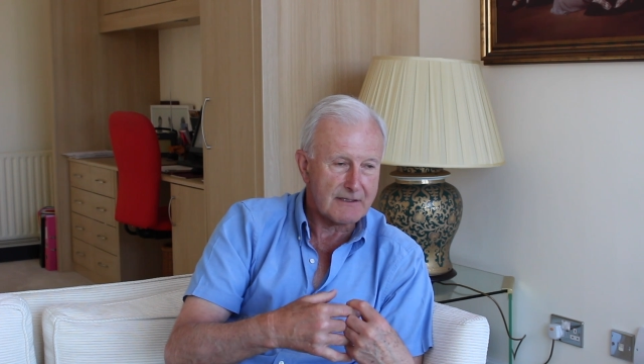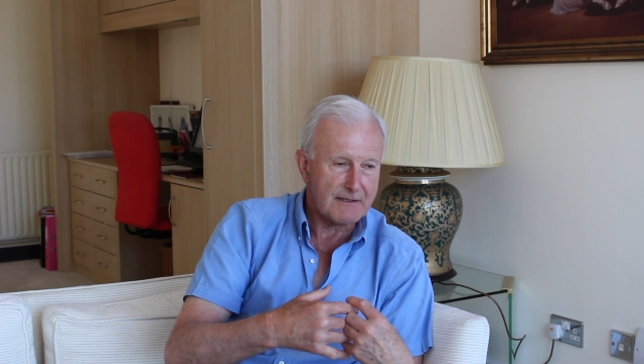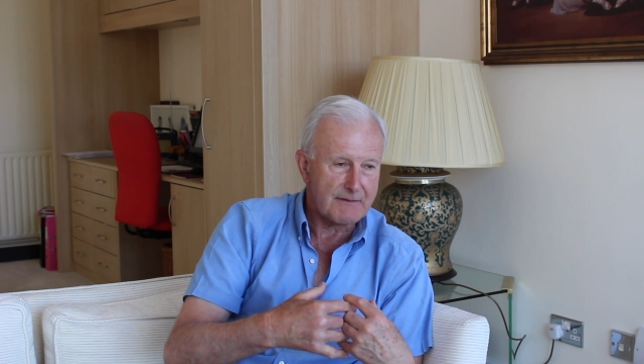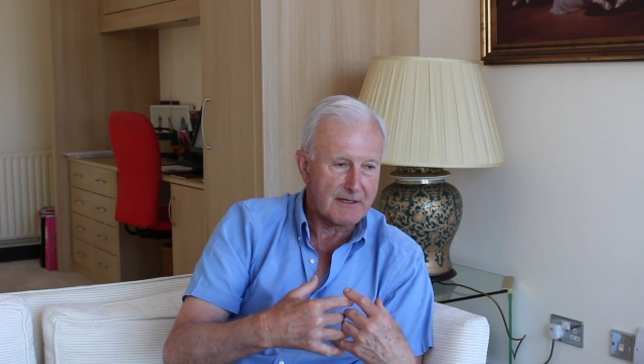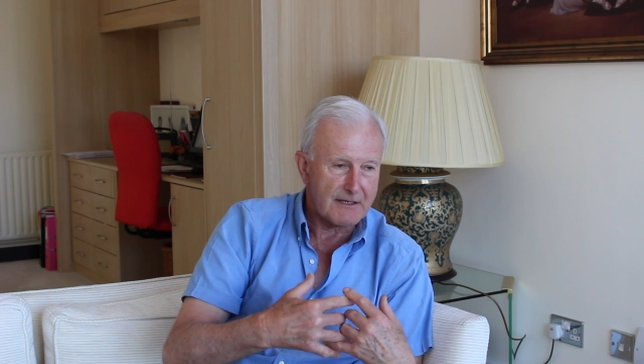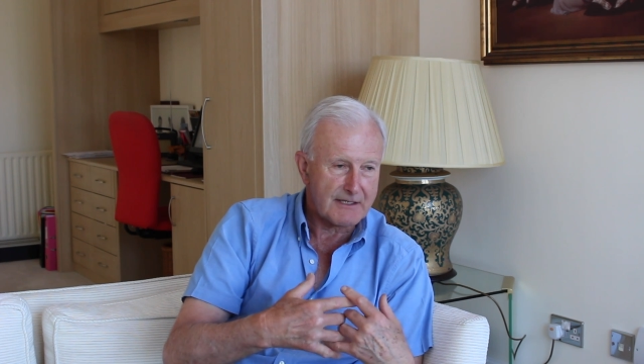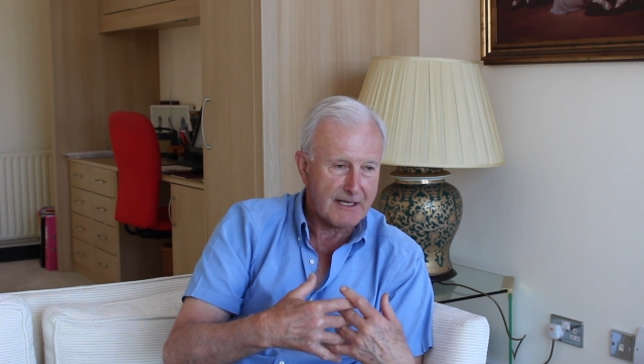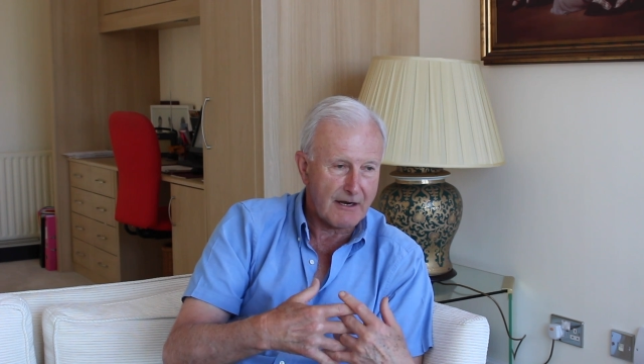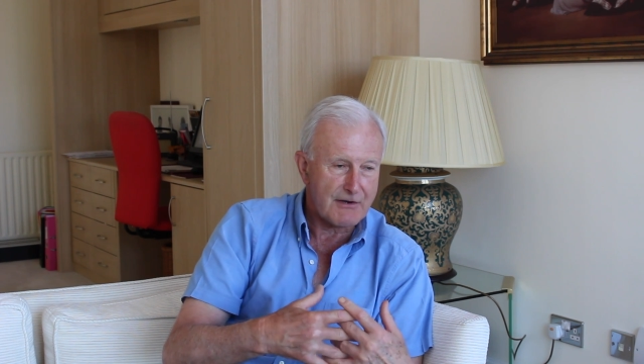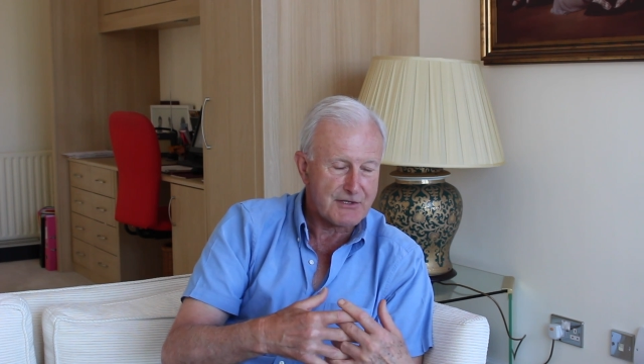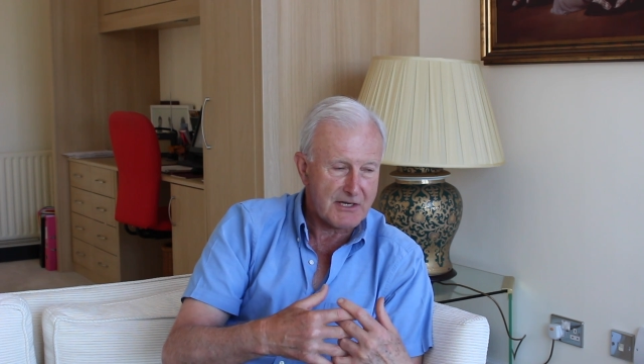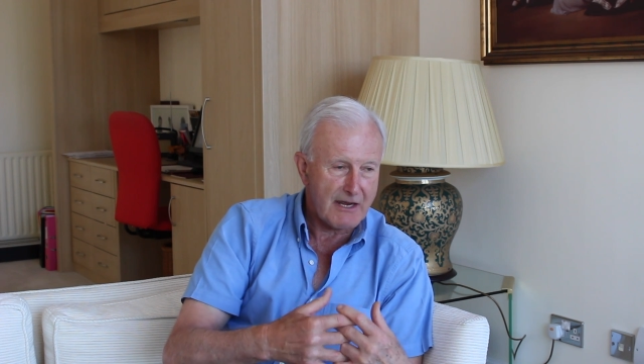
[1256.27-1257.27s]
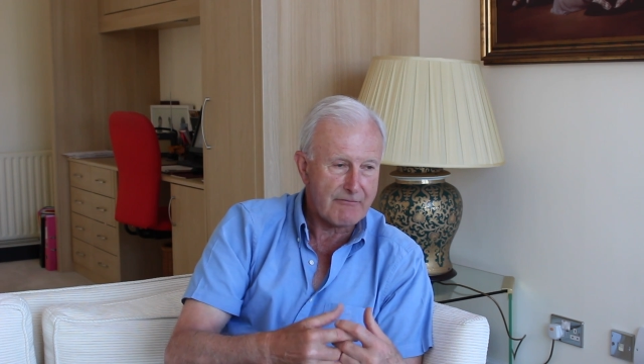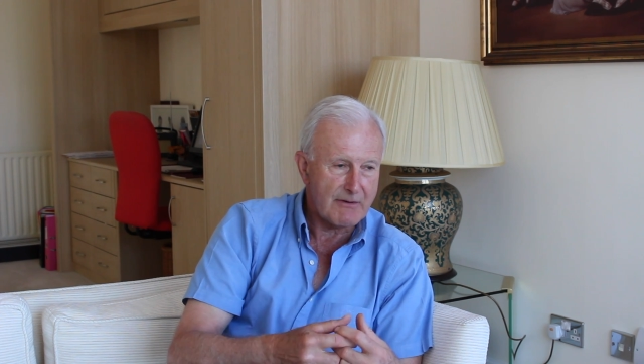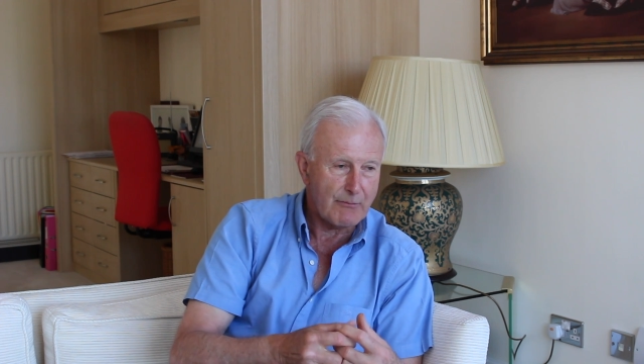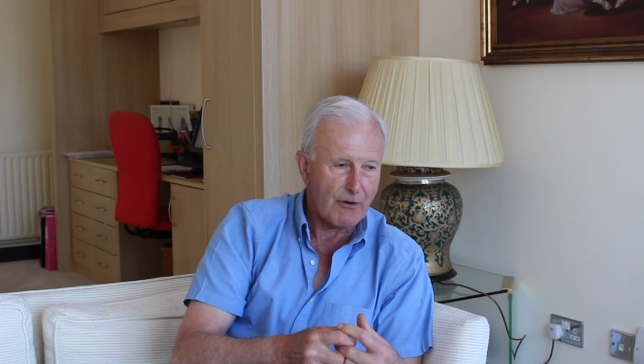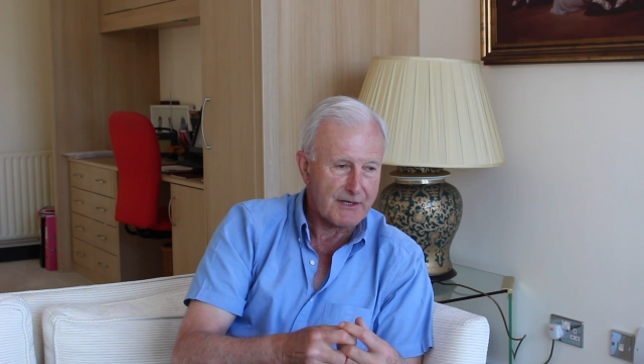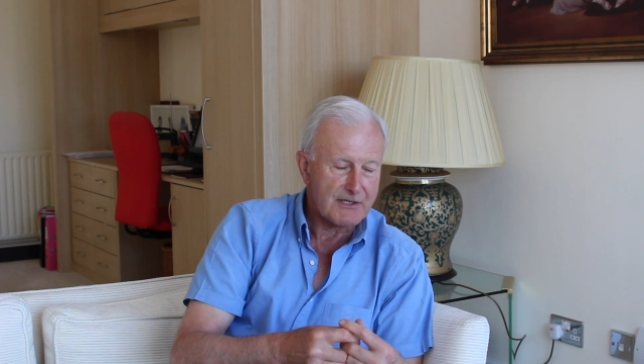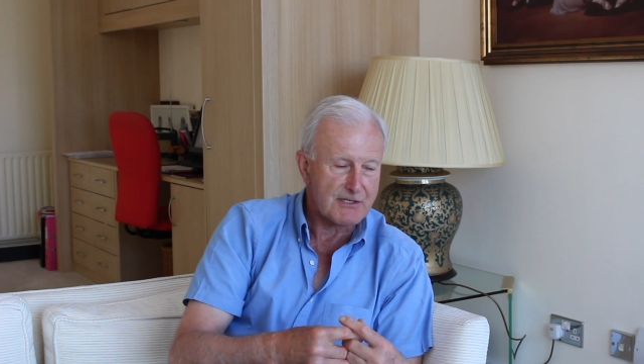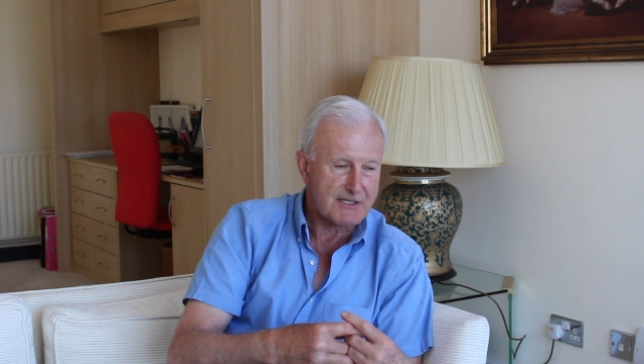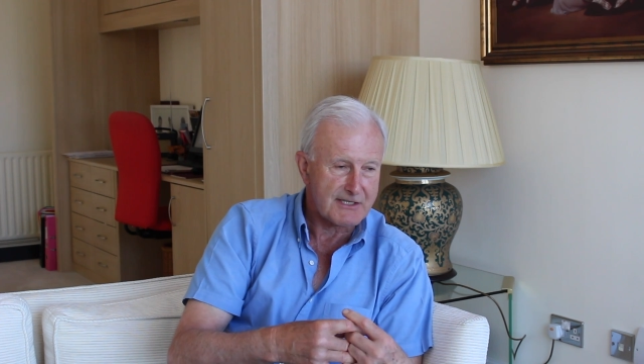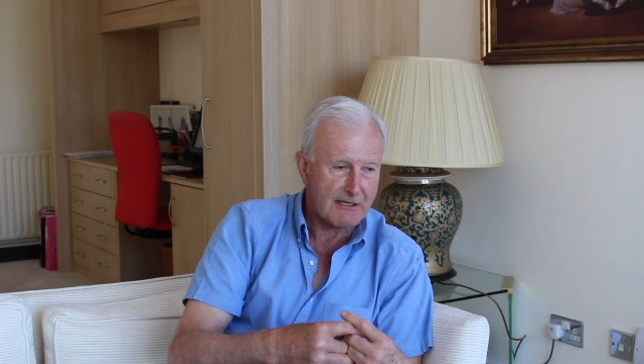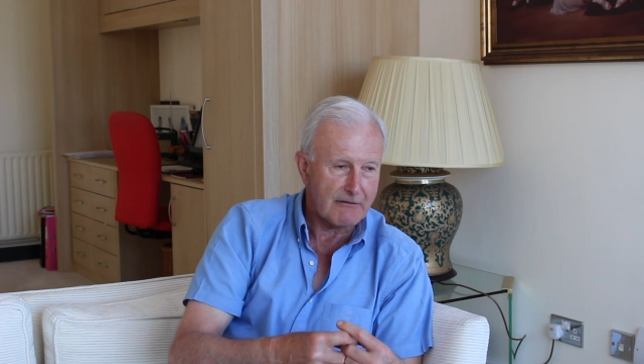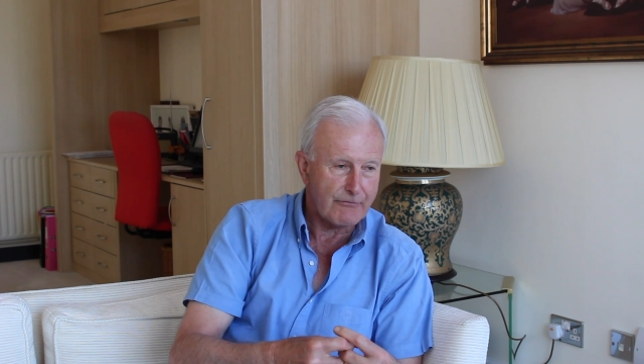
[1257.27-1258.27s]
I encourage everybody to
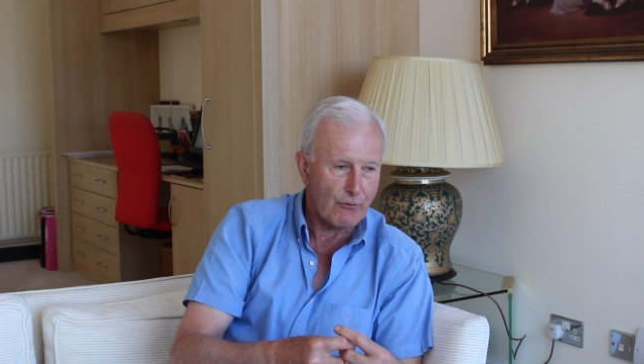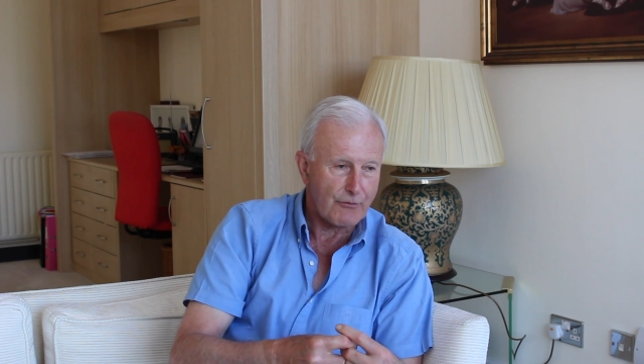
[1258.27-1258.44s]
self